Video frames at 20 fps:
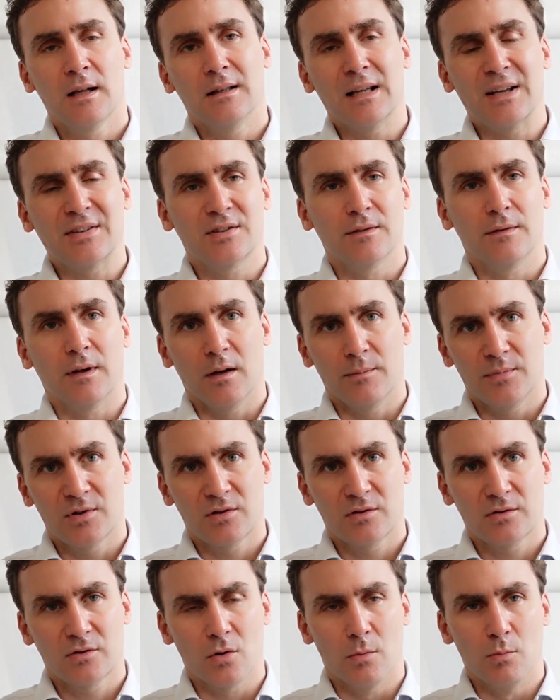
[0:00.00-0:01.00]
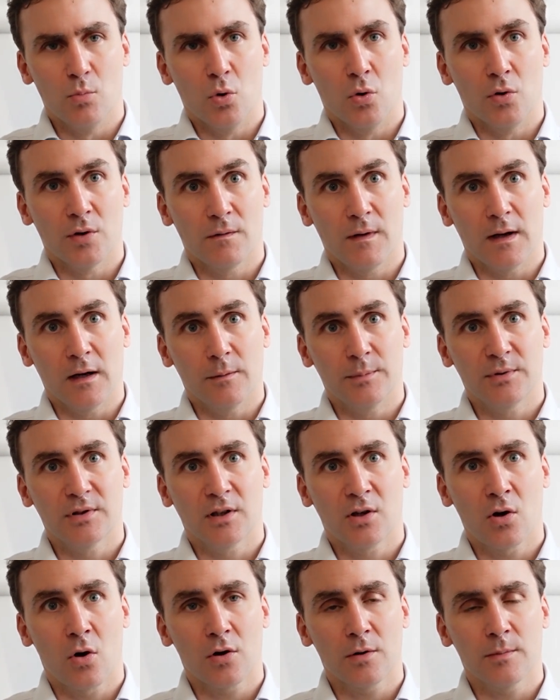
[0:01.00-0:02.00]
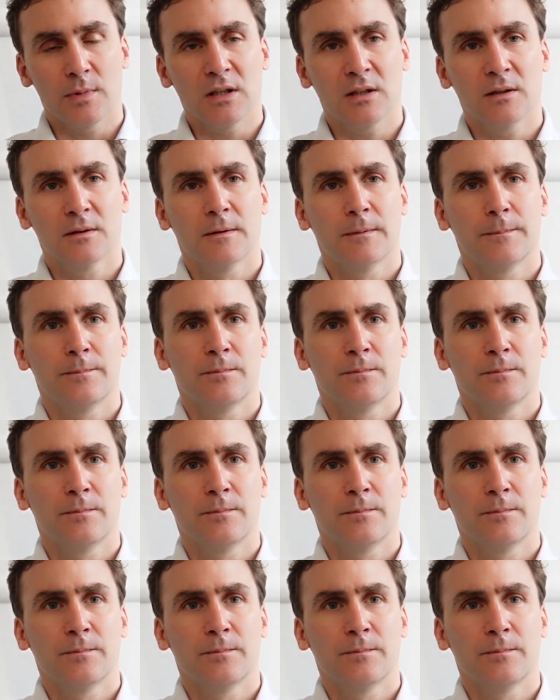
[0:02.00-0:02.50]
less developed to a more developed economy.